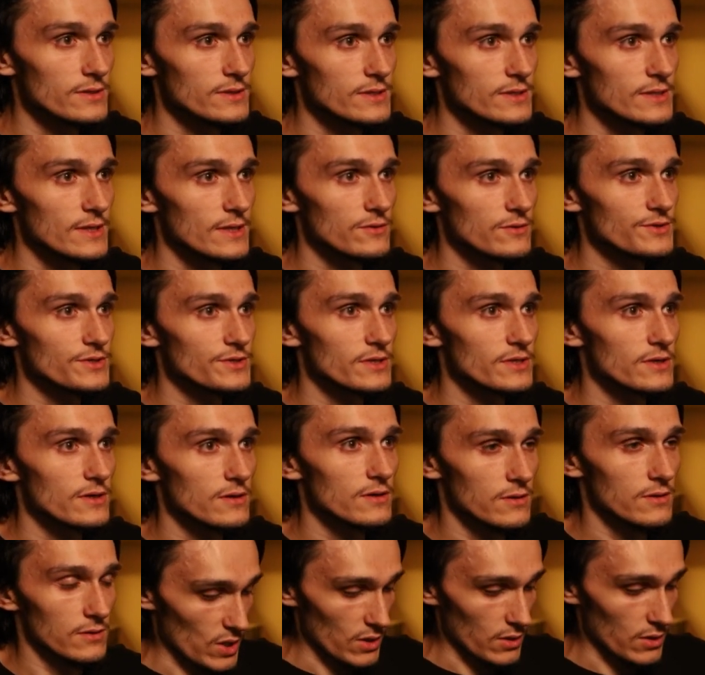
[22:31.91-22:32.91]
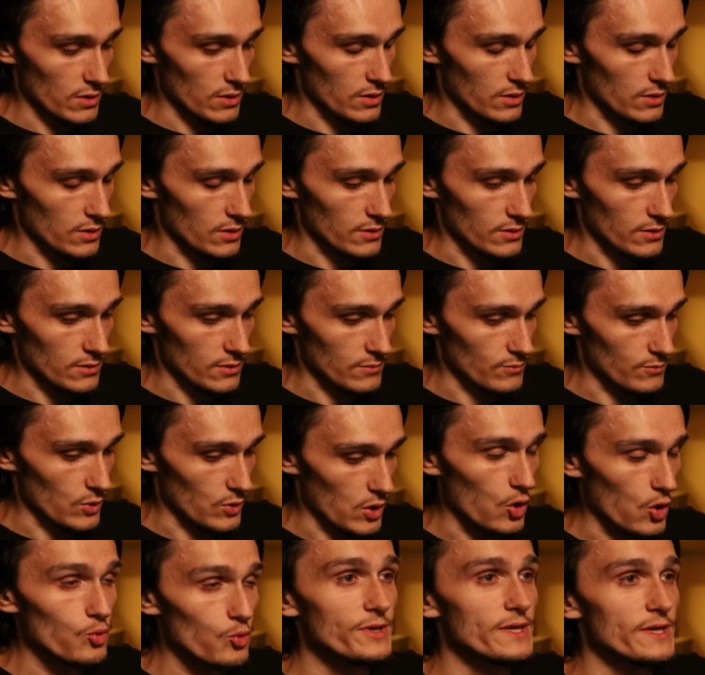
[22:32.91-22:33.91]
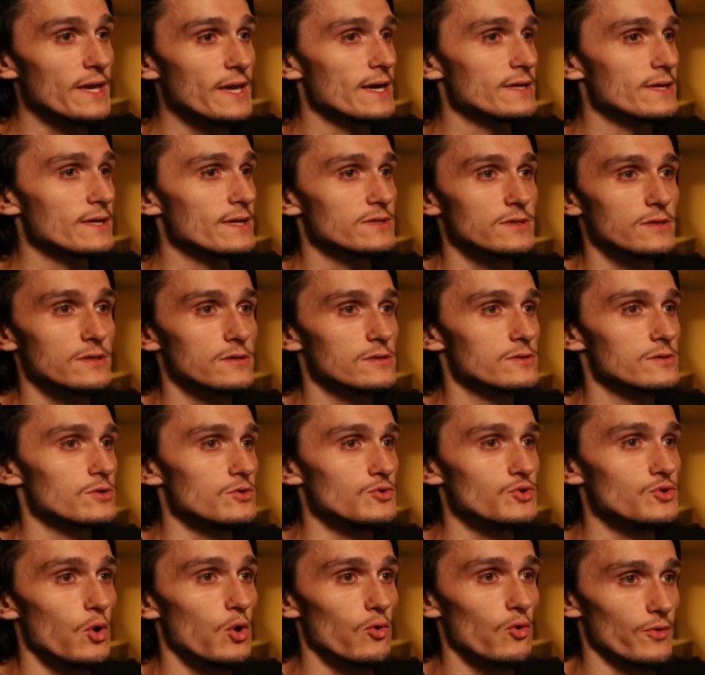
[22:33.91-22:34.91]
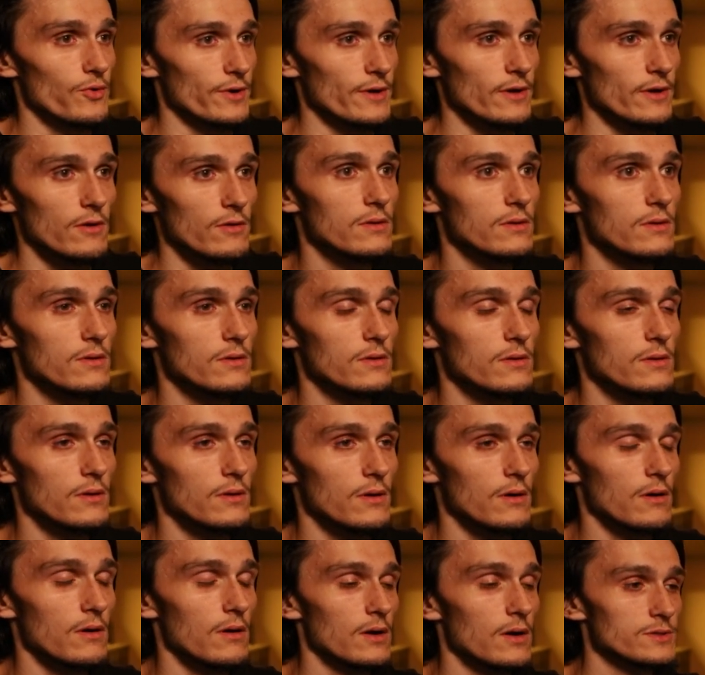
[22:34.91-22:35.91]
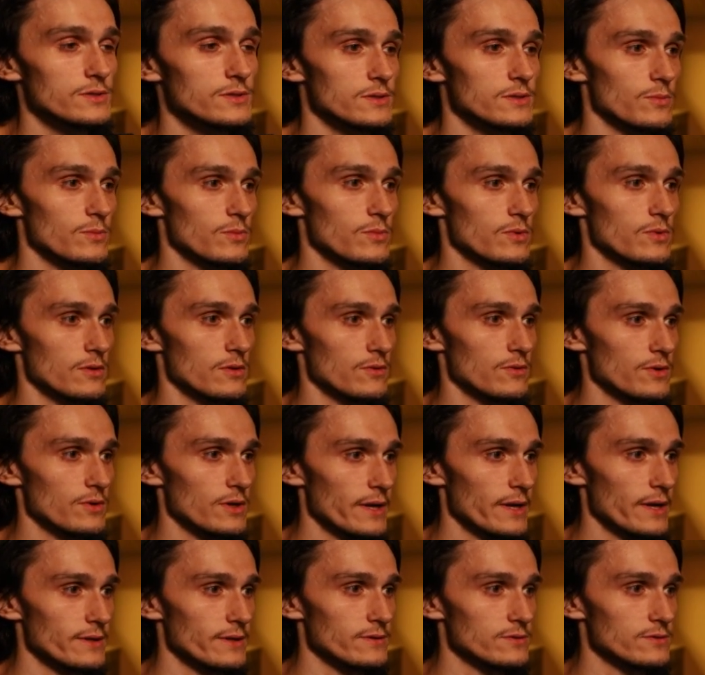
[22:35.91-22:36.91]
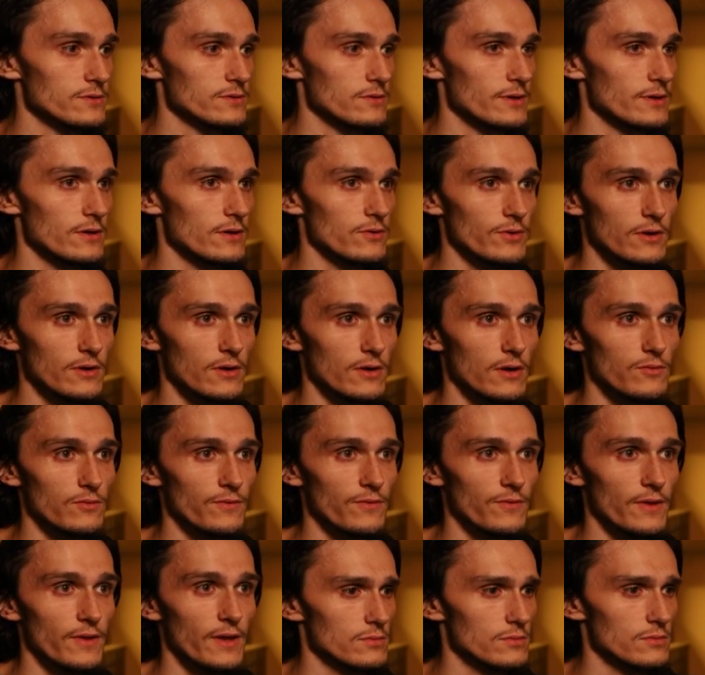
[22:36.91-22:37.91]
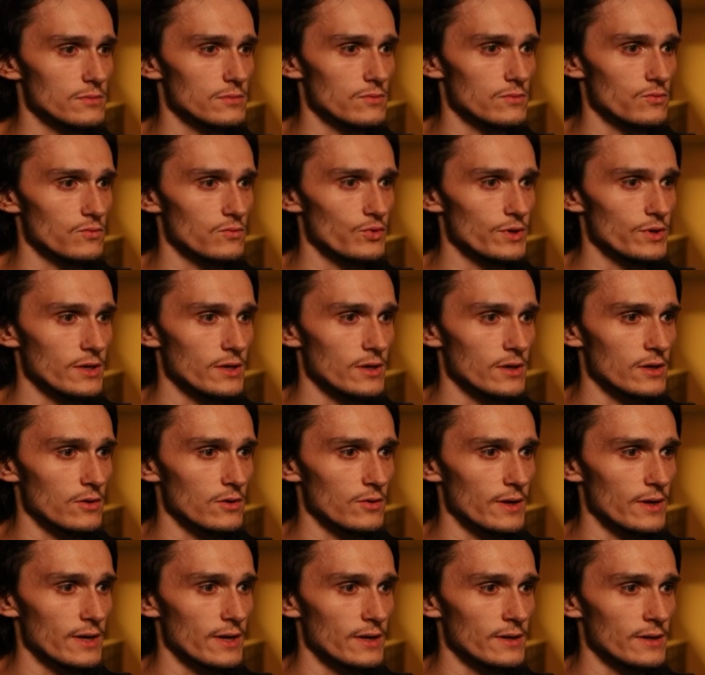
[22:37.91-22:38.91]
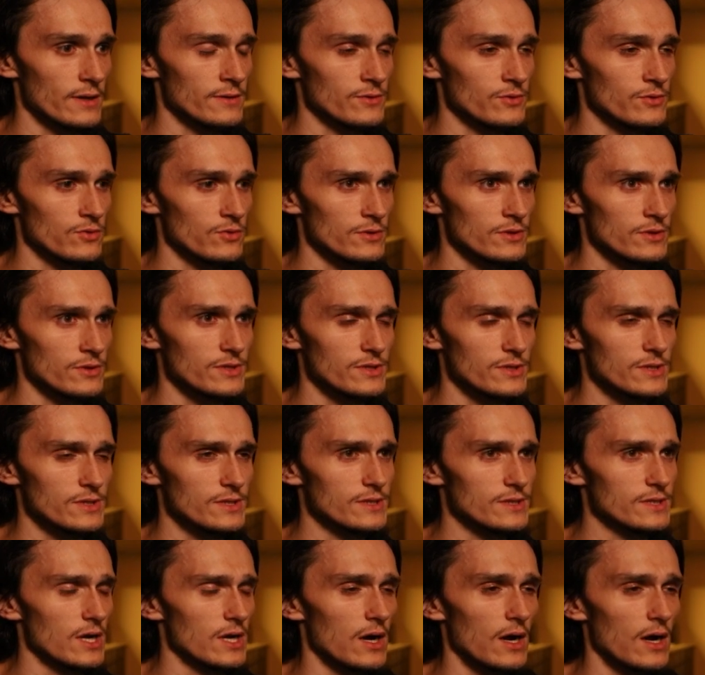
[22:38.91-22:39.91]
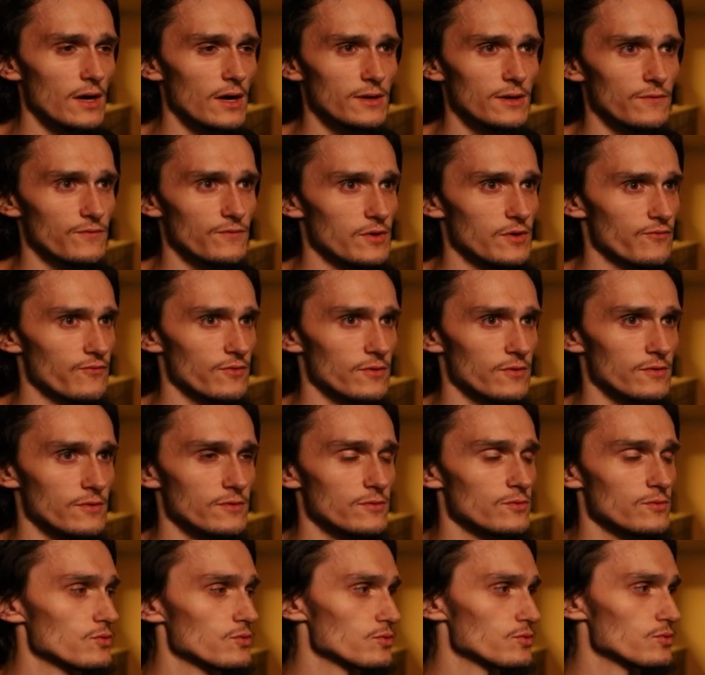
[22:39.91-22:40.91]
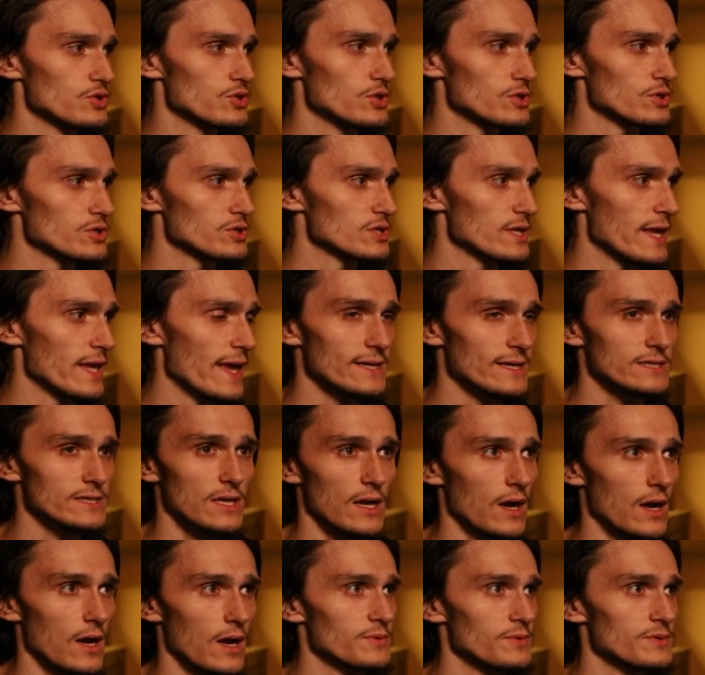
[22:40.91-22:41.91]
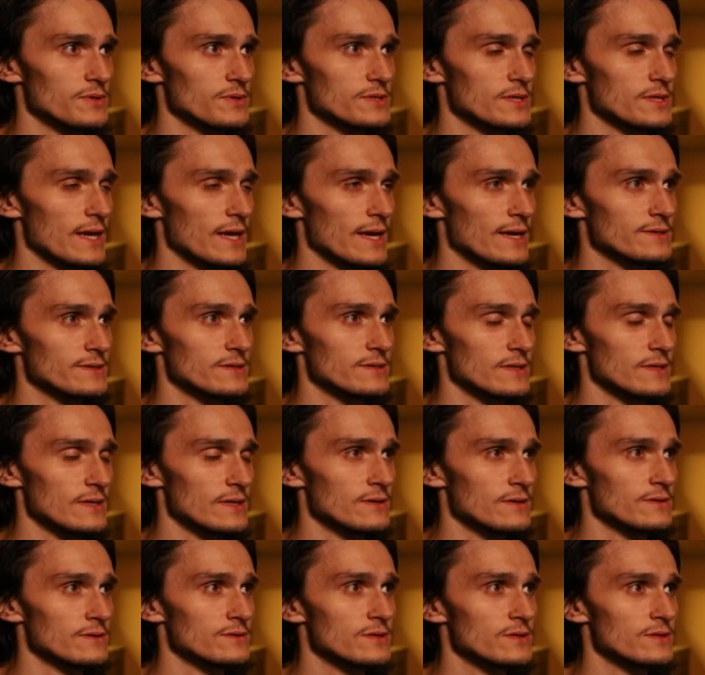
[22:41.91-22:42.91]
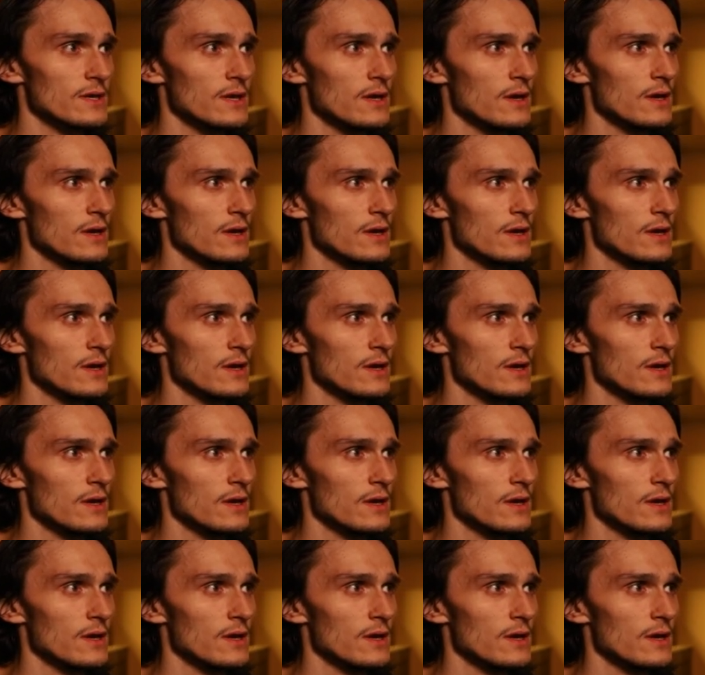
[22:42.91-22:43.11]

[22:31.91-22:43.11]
Delta OBS tutorial. Awesome. Okay, so here we are with that. We can go ahead and do a ton of different just text options as it is.